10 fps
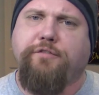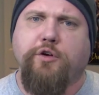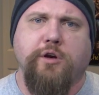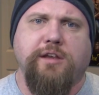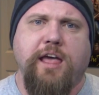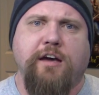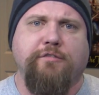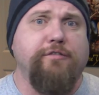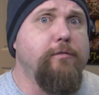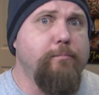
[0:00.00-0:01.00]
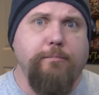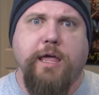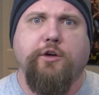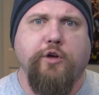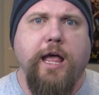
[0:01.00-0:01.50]
if you're a dev,
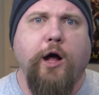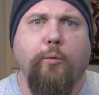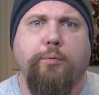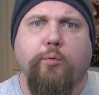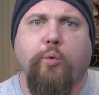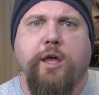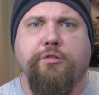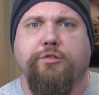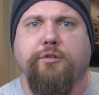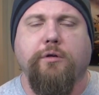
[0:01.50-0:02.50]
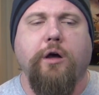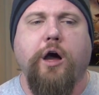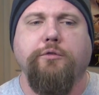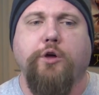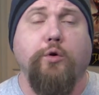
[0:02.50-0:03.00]
it could help with
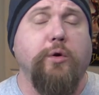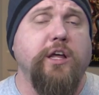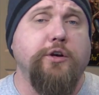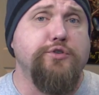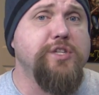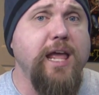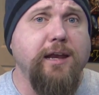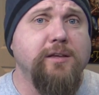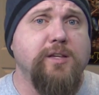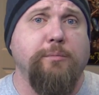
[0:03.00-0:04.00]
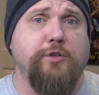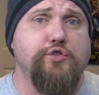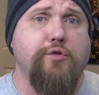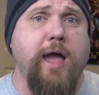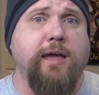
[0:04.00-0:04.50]
not only understanding some of the
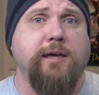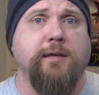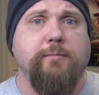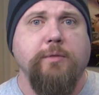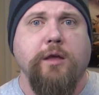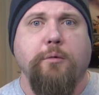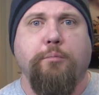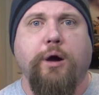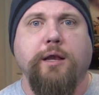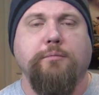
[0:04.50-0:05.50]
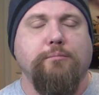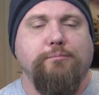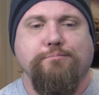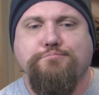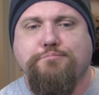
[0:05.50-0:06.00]
tracking, but
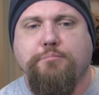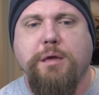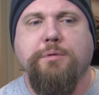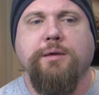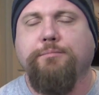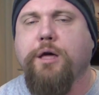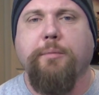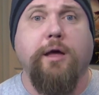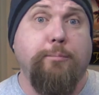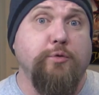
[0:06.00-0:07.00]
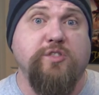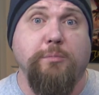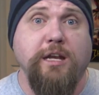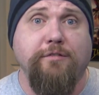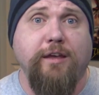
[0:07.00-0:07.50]
maybe coming up with
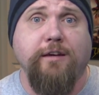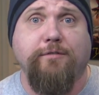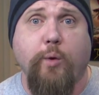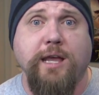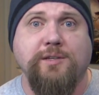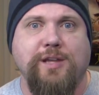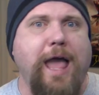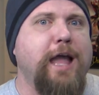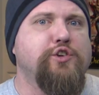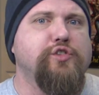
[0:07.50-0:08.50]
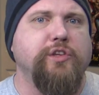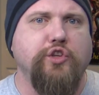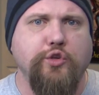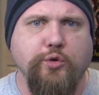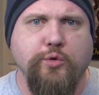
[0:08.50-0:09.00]
some innovative ways to actually
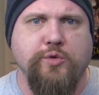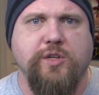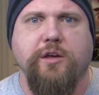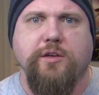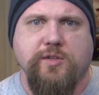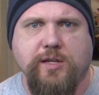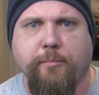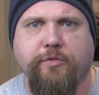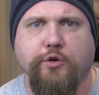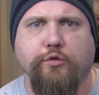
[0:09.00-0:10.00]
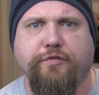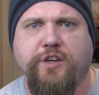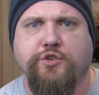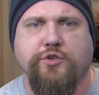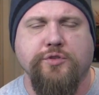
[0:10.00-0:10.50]
use some of the new
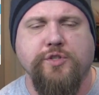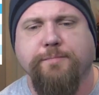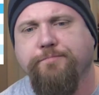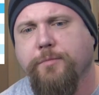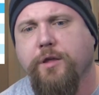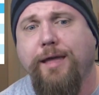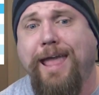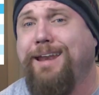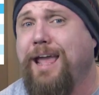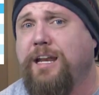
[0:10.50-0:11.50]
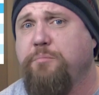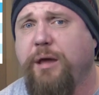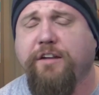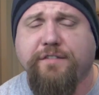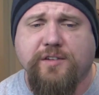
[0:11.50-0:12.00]
features and added
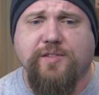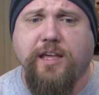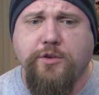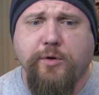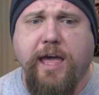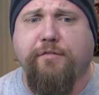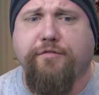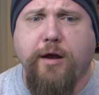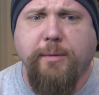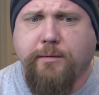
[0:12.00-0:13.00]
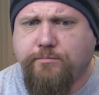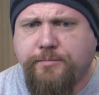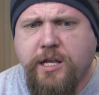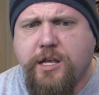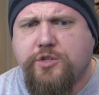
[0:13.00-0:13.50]
benefits that you get from it.
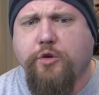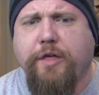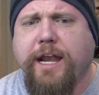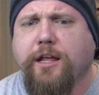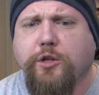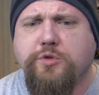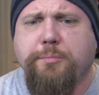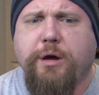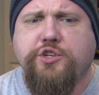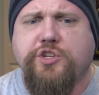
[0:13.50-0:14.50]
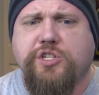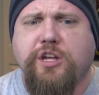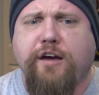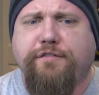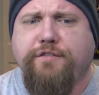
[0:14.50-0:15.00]
So that includes a bunch of
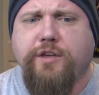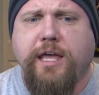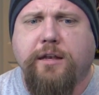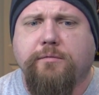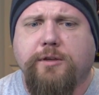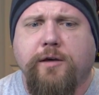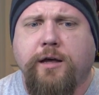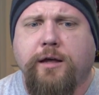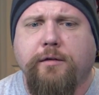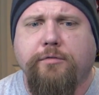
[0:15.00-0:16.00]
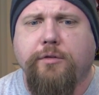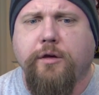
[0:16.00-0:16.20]
stuff. You get a